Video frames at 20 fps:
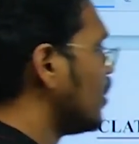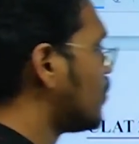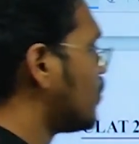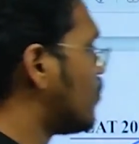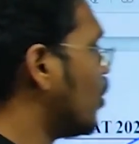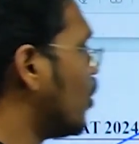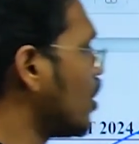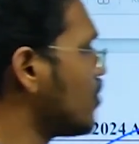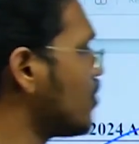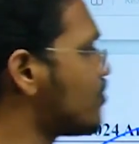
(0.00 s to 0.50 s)

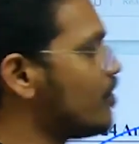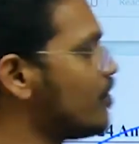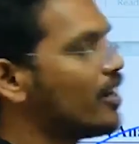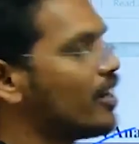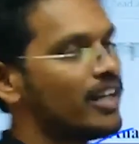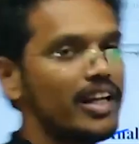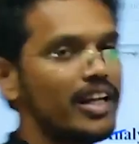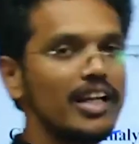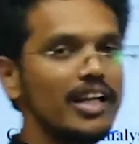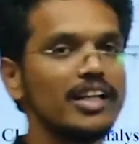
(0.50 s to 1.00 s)
Forum for
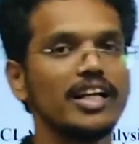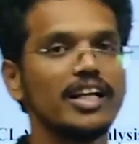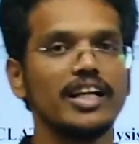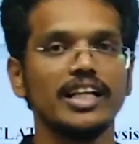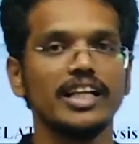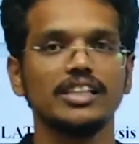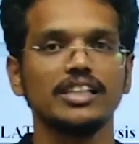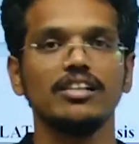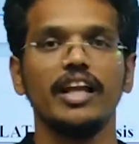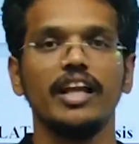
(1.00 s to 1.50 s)

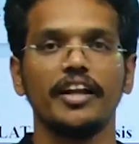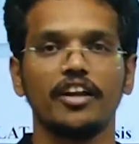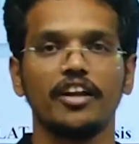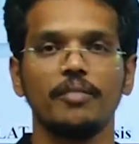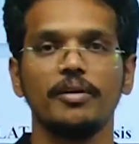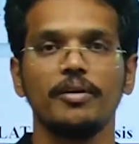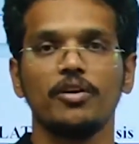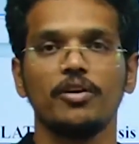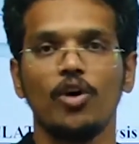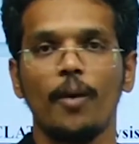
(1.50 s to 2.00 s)
International
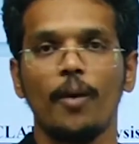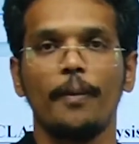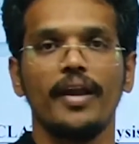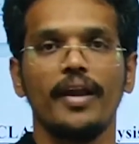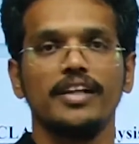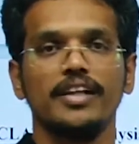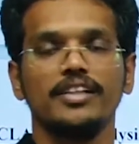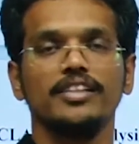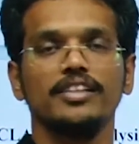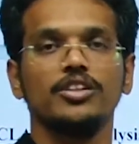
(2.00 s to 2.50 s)
Economic
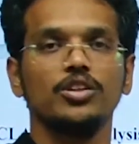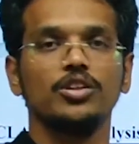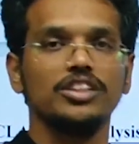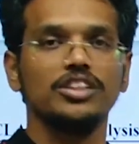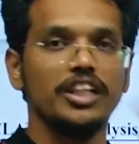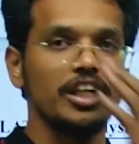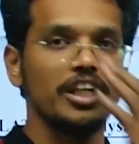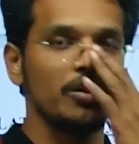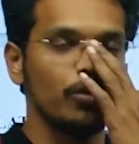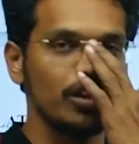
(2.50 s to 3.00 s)
Cooperation. So
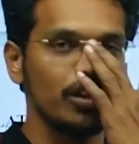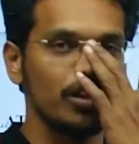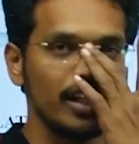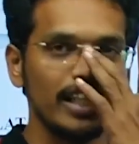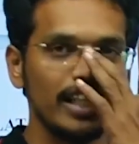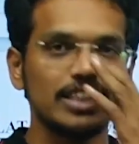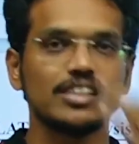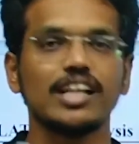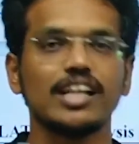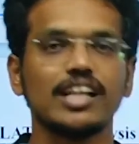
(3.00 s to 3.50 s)

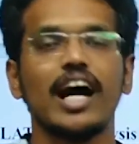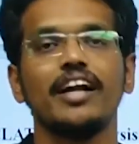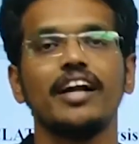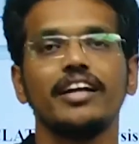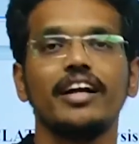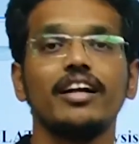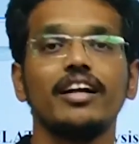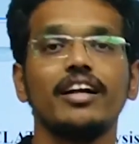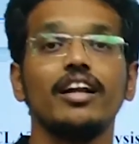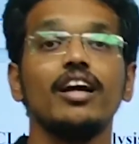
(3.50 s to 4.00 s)
G20
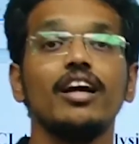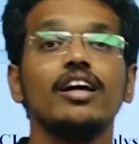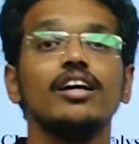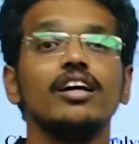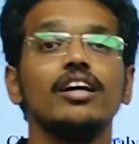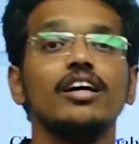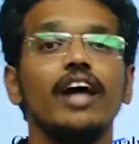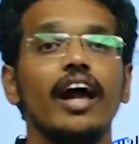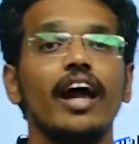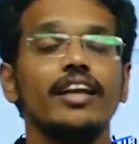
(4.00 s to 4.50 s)
started
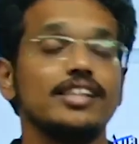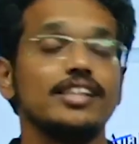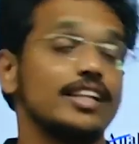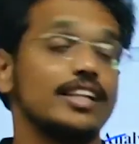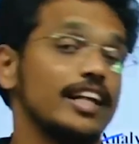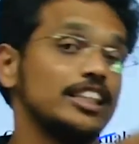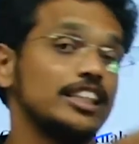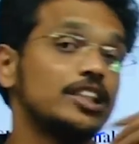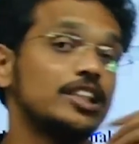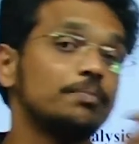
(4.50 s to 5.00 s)
as a
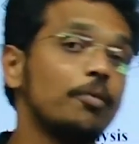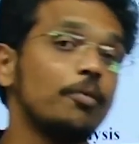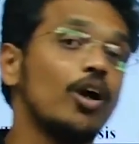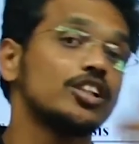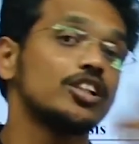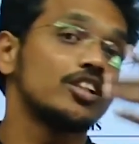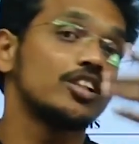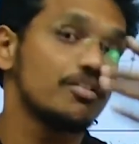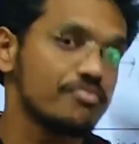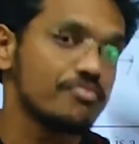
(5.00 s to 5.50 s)

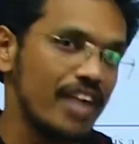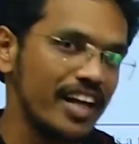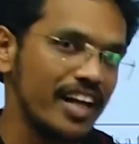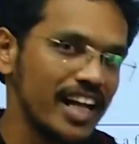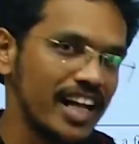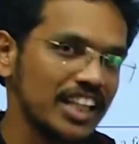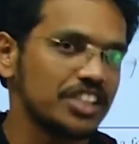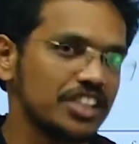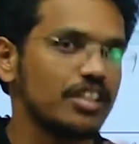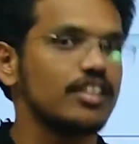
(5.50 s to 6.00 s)
response to the
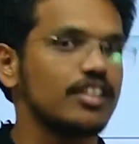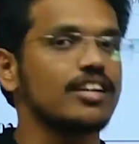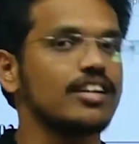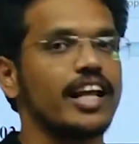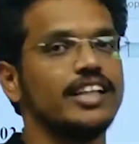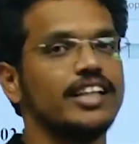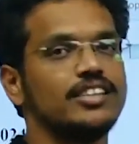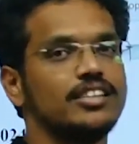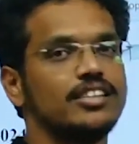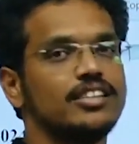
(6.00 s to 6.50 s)
financial
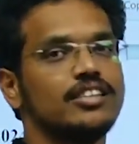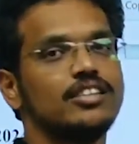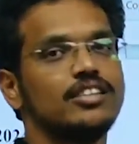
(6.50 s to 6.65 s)
crisis.